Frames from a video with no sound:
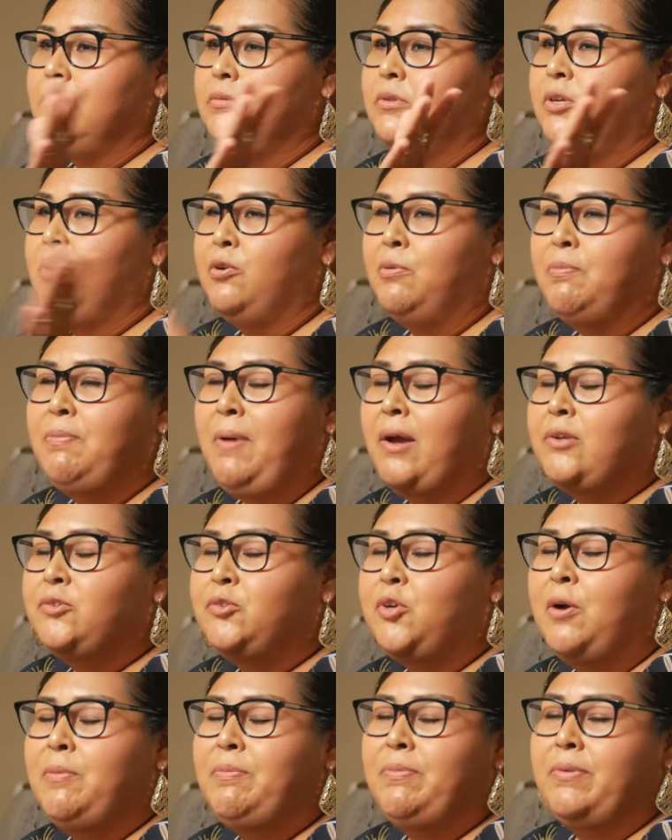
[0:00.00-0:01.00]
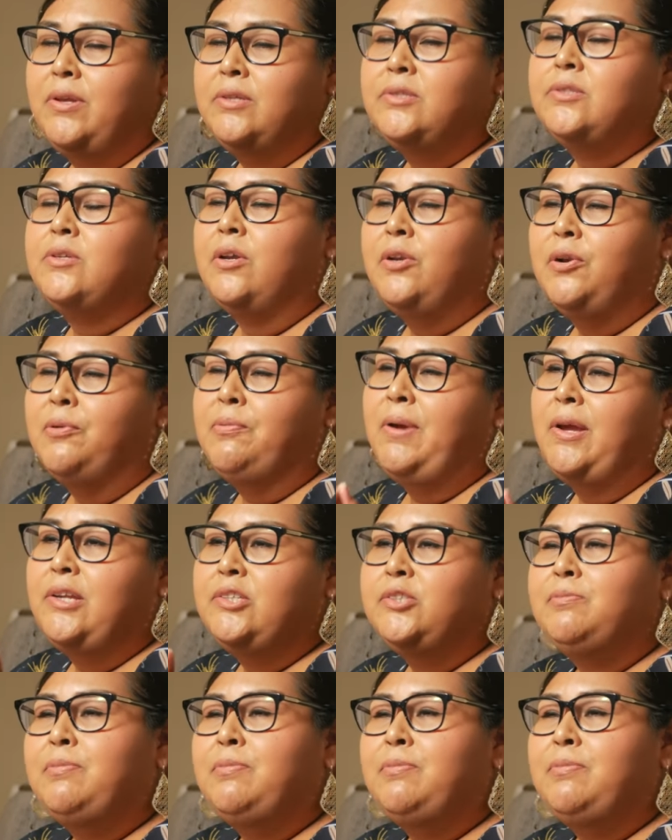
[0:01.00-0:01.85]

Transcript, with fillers: you know, backdrop is gonna range